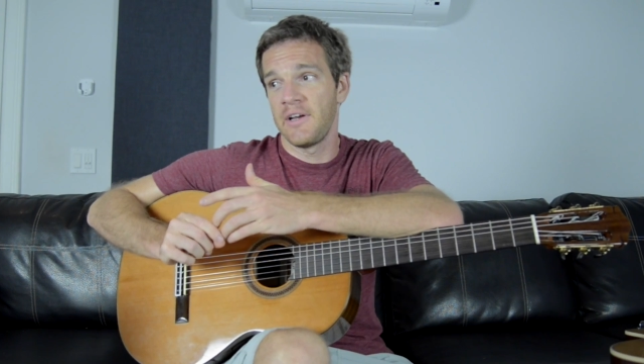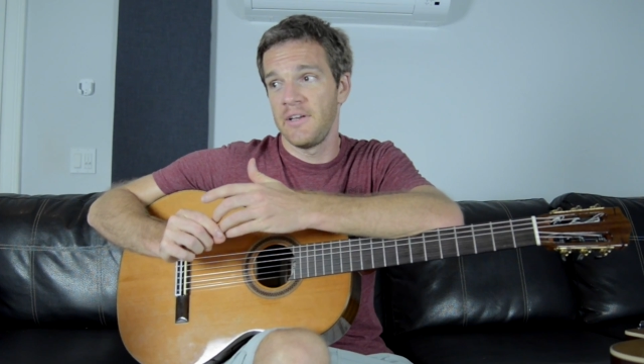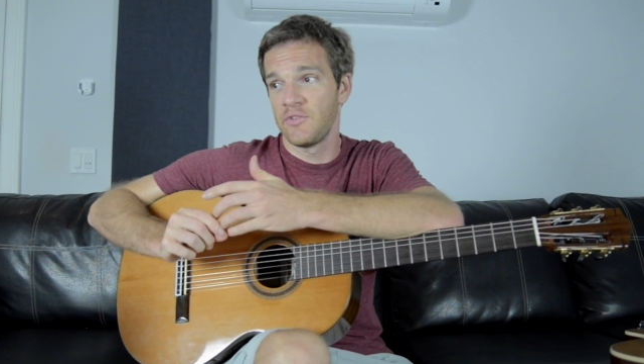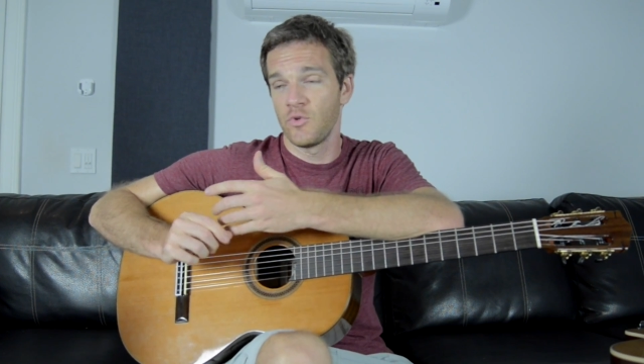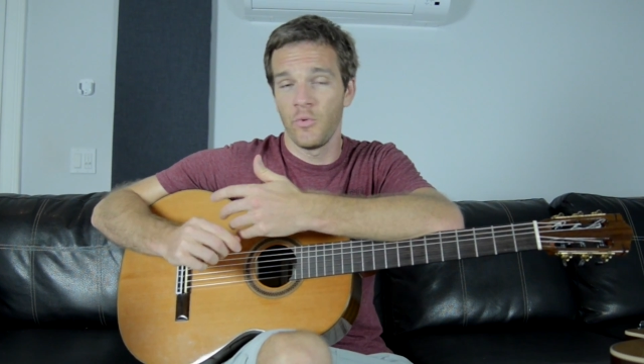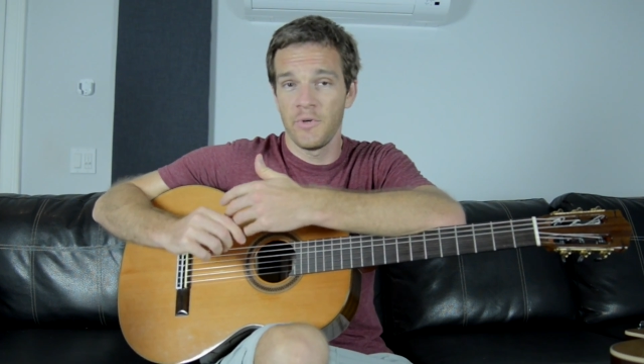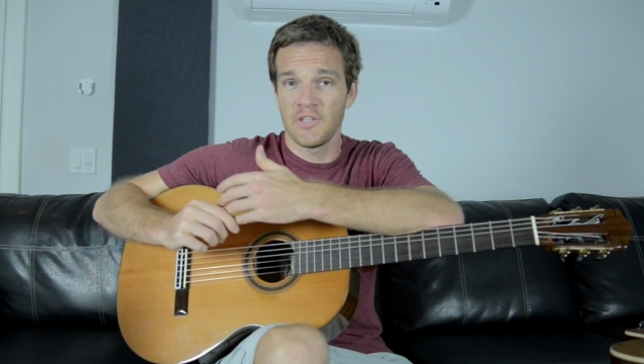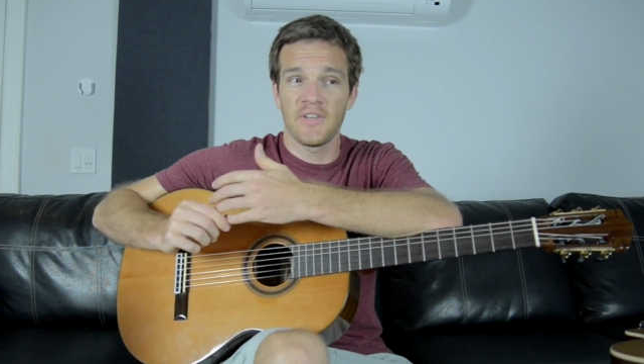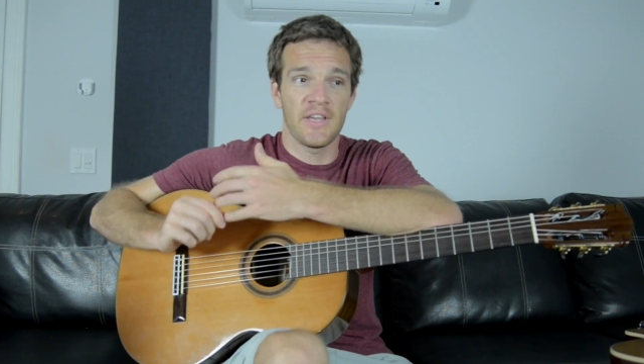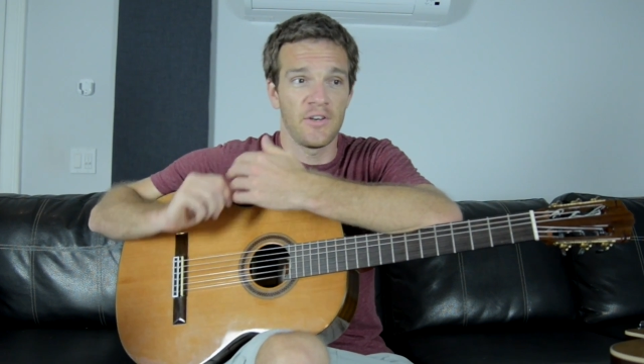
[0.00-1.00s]
it's cool
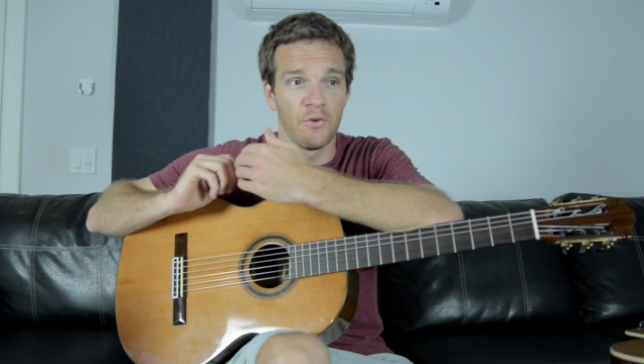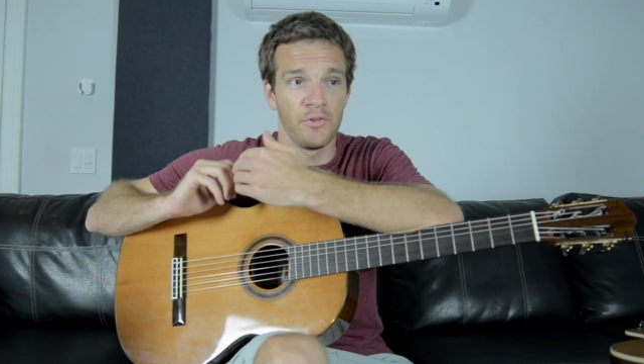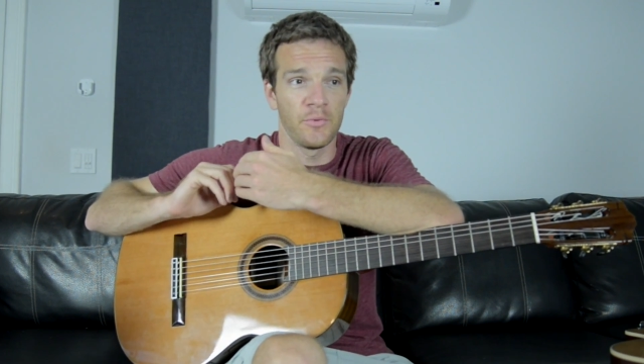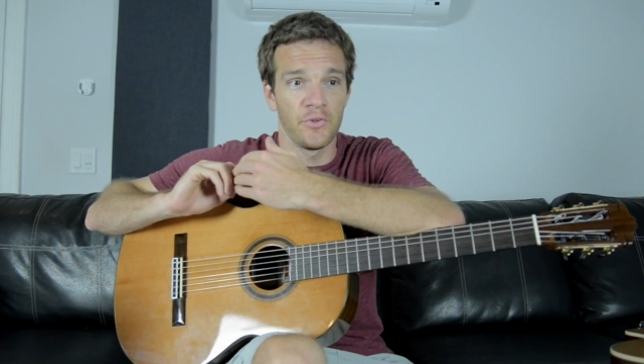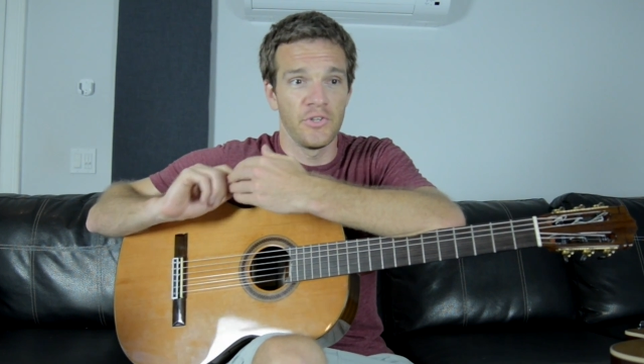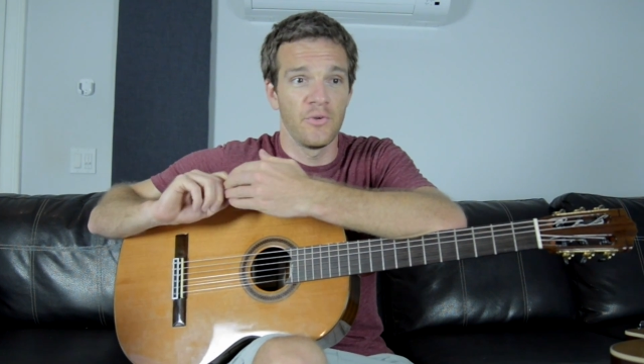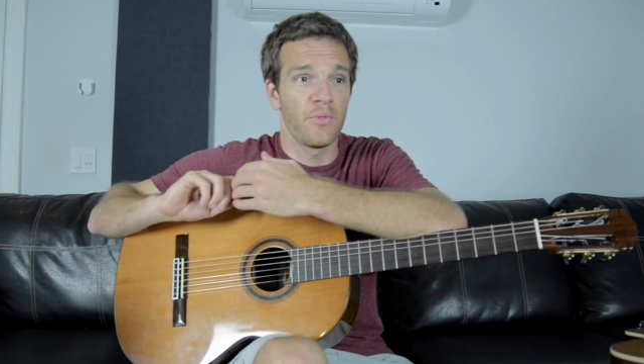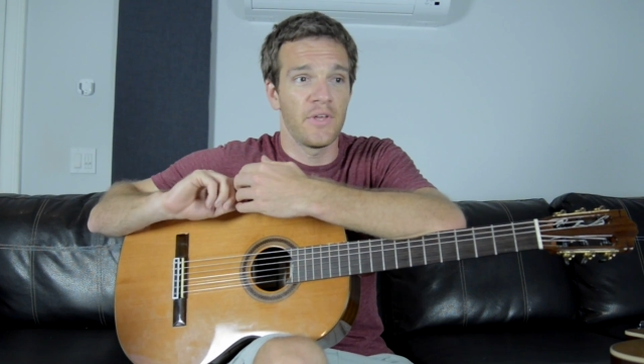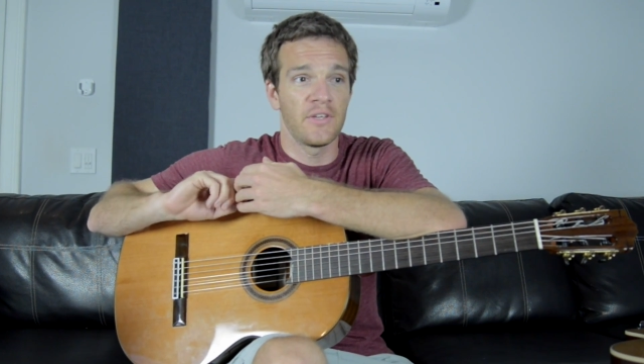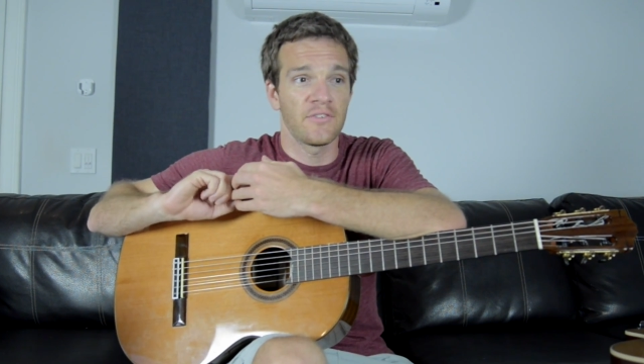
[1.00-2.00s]
because I can only really do
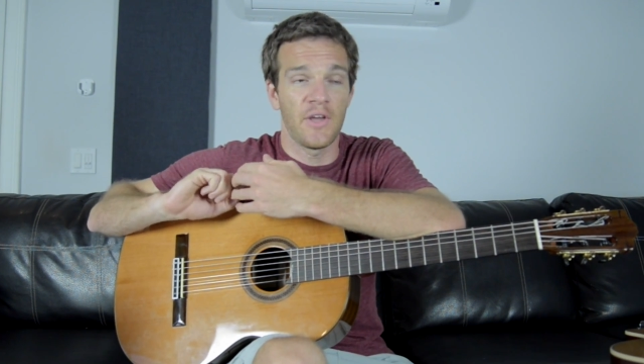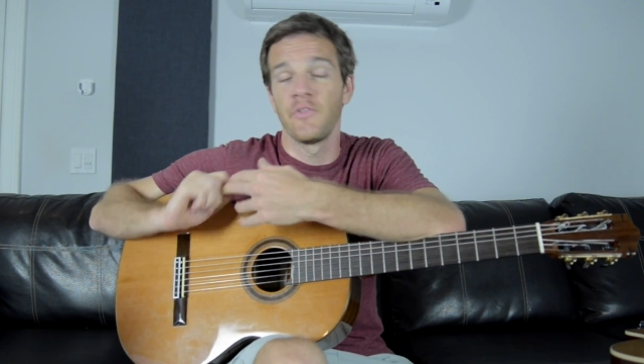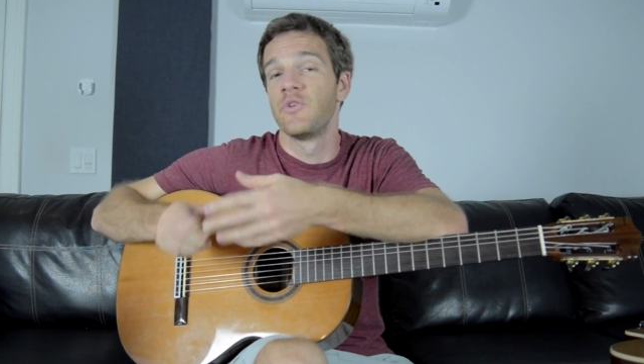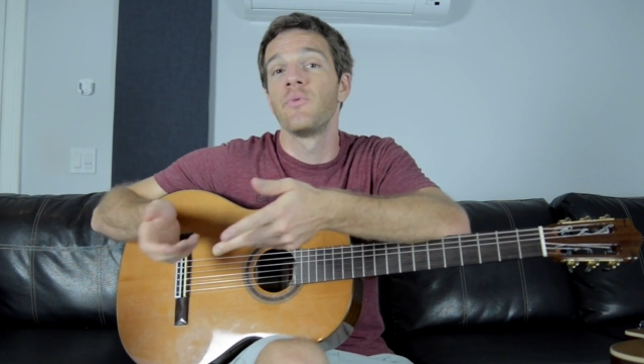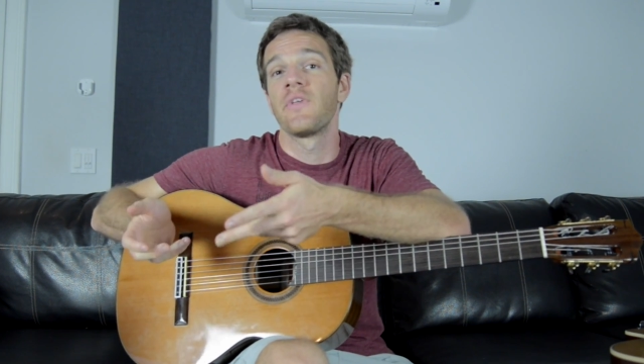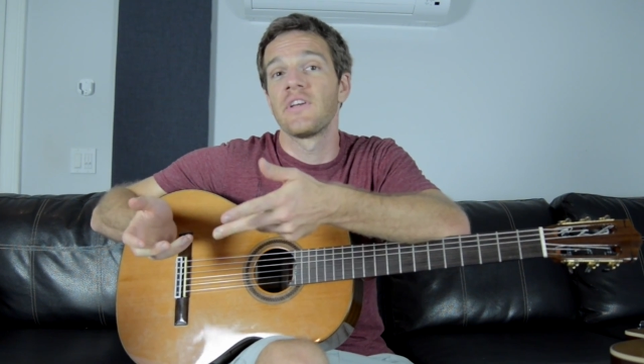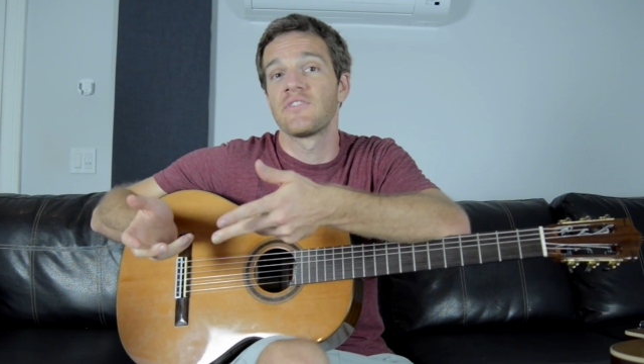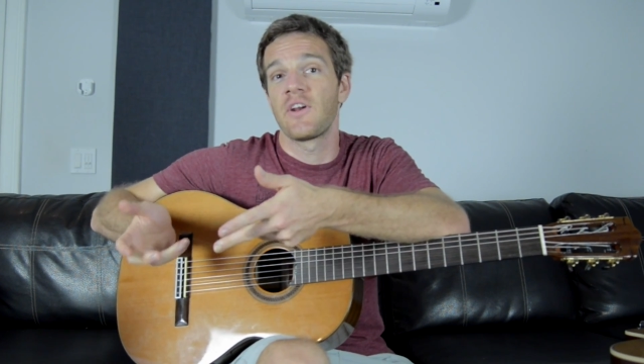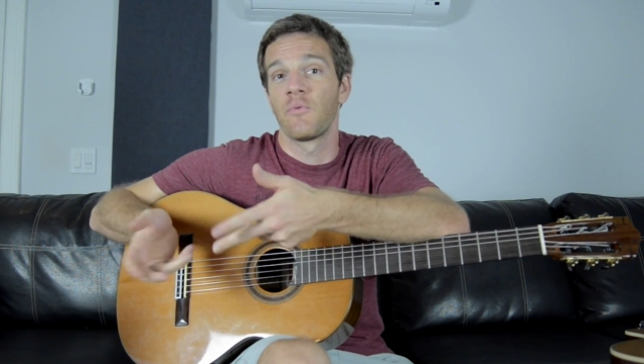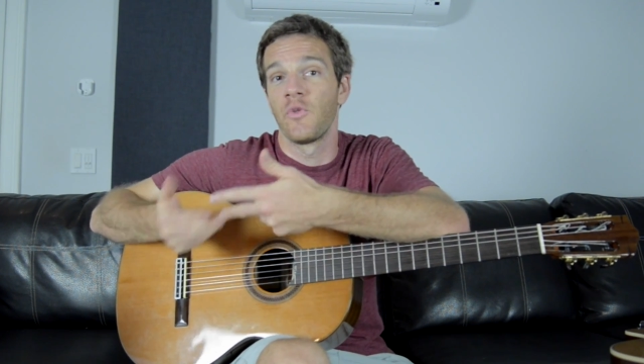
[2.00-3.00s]
things, I only do things
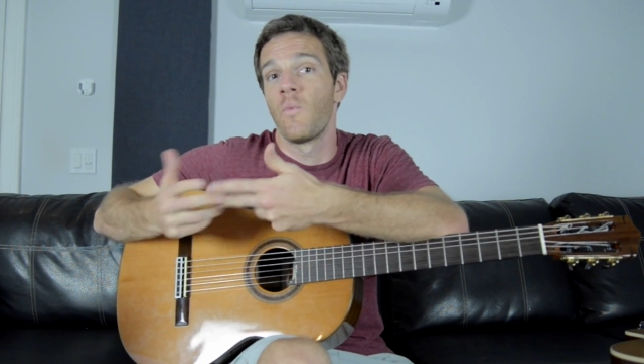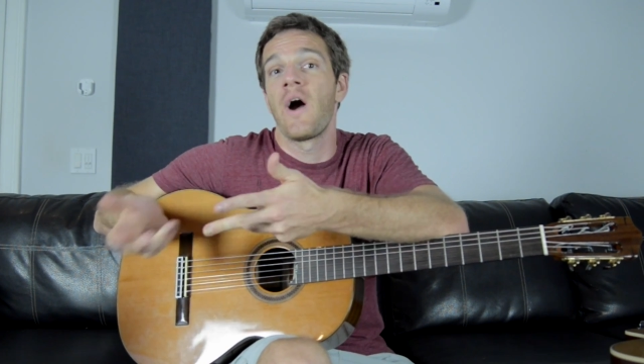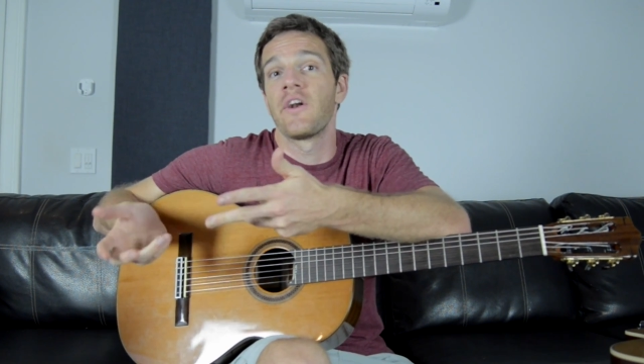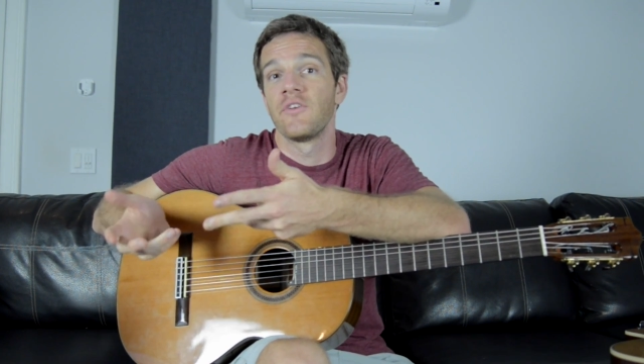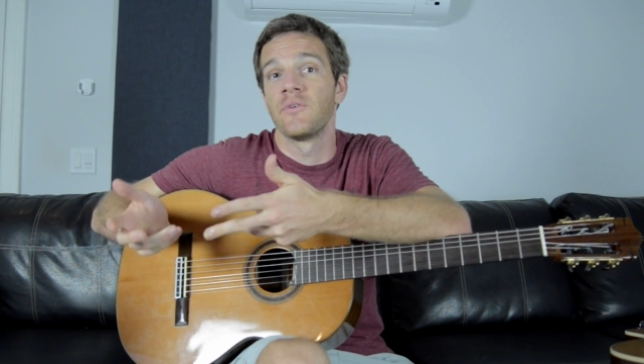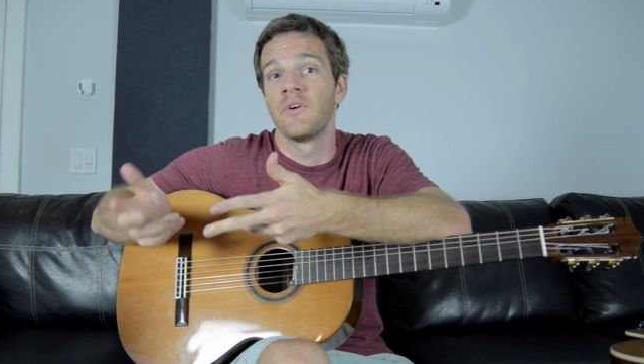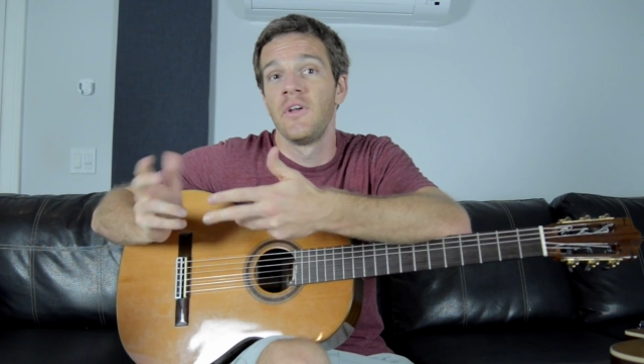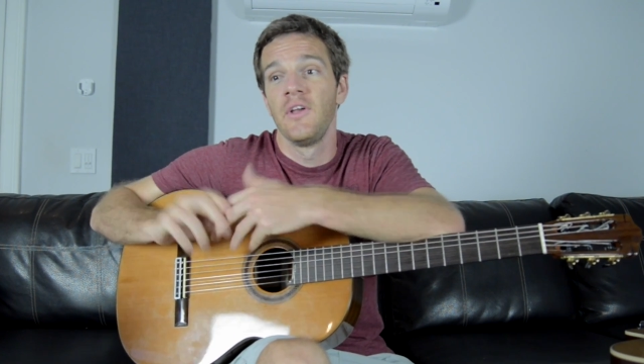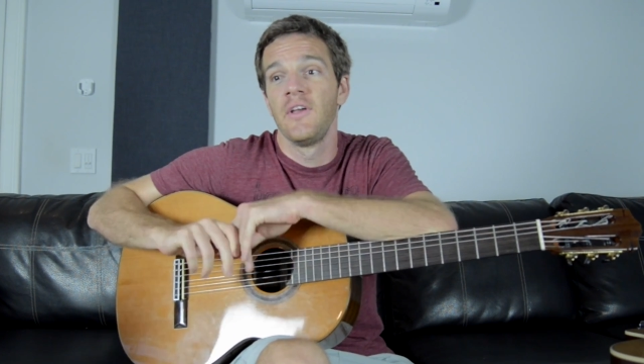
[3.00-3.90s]
that I really want to do,